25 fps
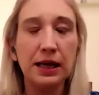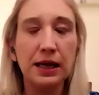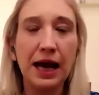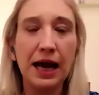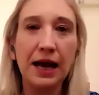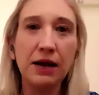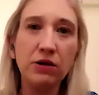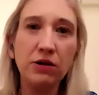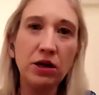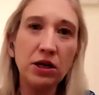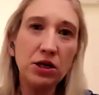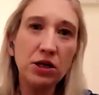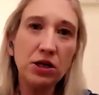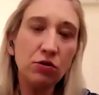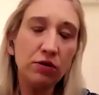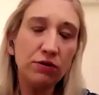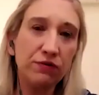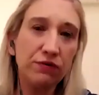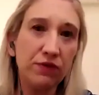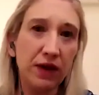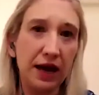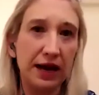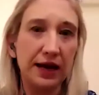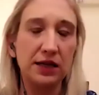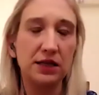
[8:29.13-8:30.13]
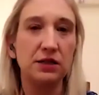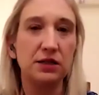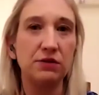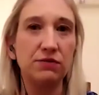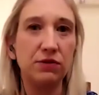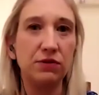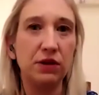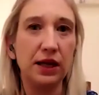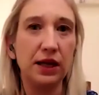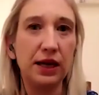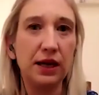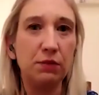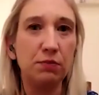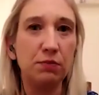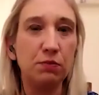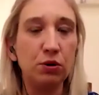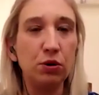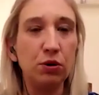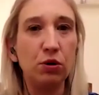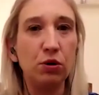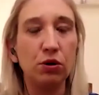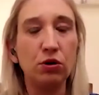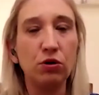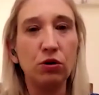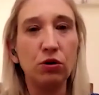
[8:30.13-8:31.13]
how can you effectively
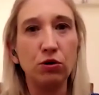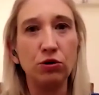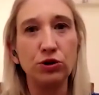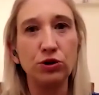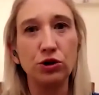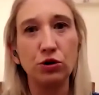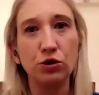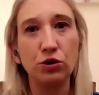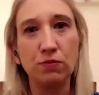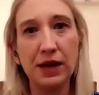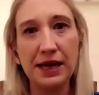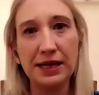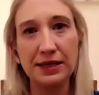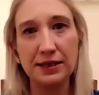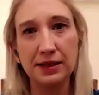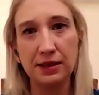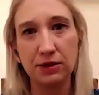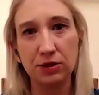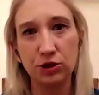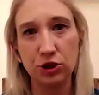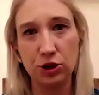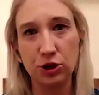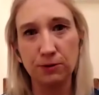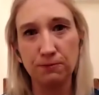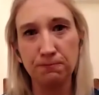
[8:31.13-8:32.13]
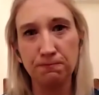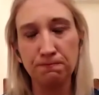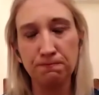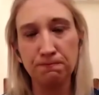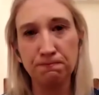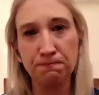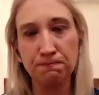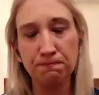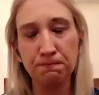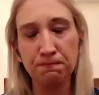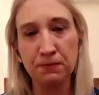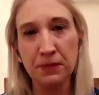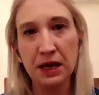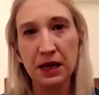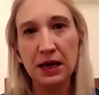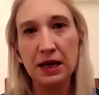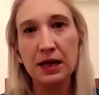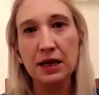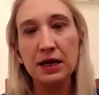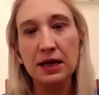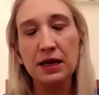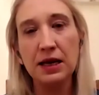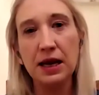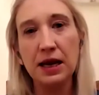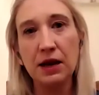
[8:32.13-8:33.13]
put across your message?
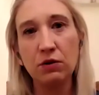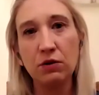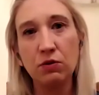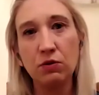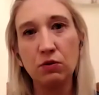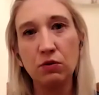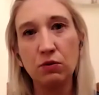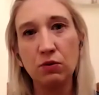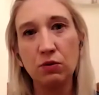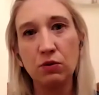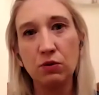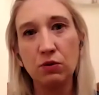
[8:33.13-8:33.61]
Now,